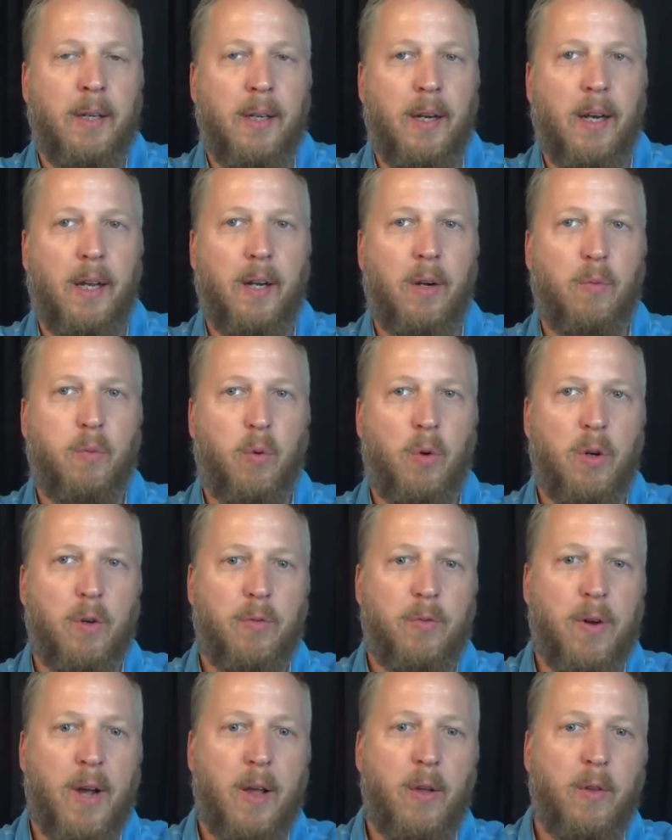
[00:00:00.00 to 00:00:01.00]
And if we're to
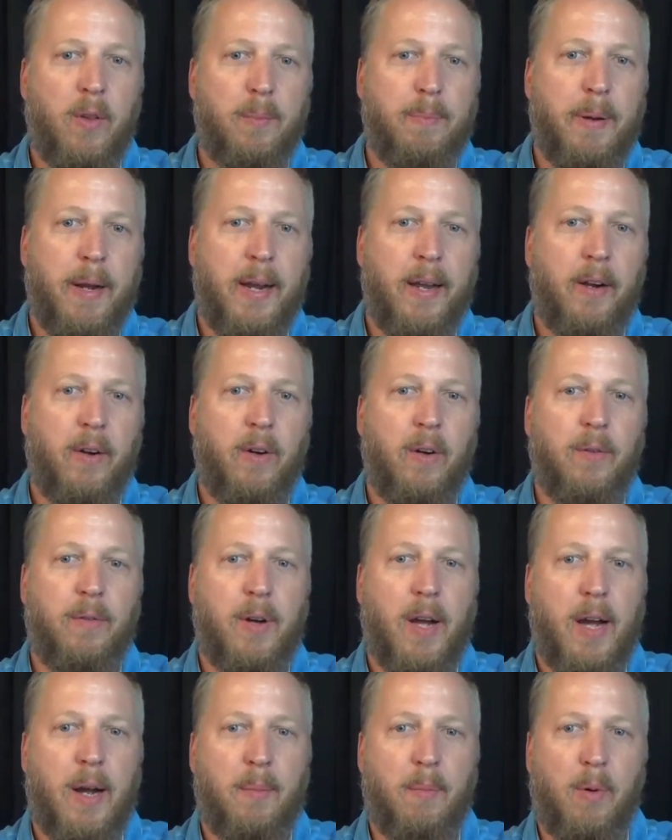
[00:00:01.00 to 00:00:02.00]
follow the pattern of
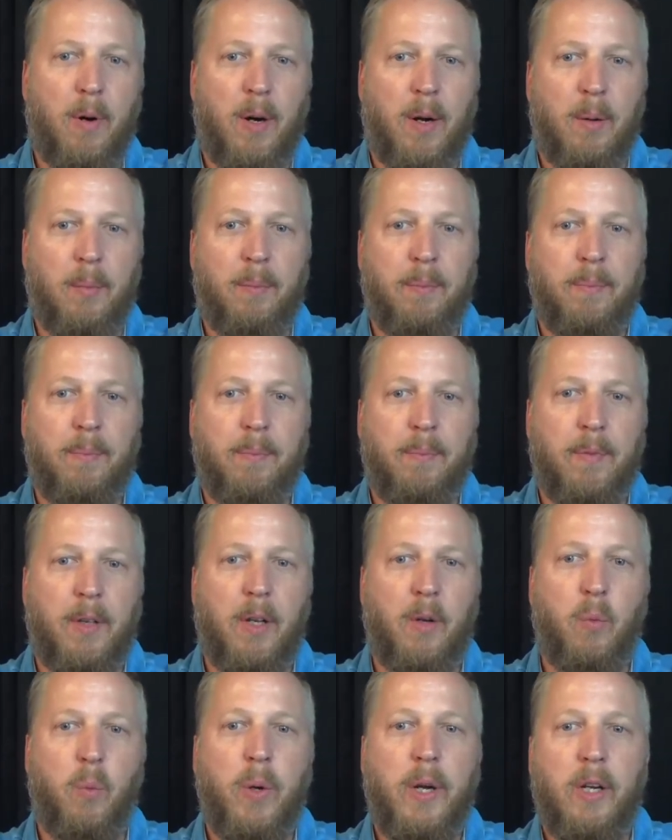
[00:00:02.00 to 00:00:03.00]
Abram,
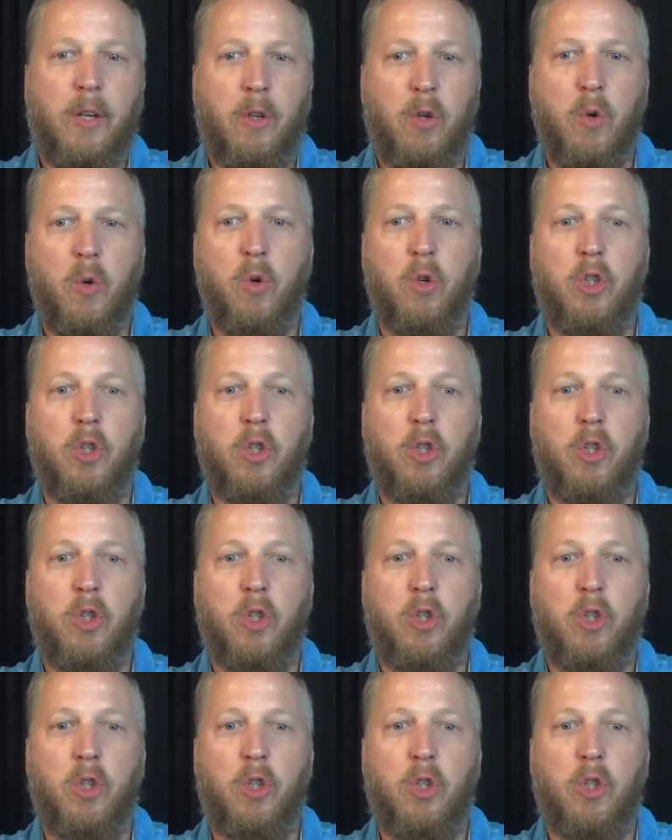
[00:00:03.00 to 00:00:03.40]
then we too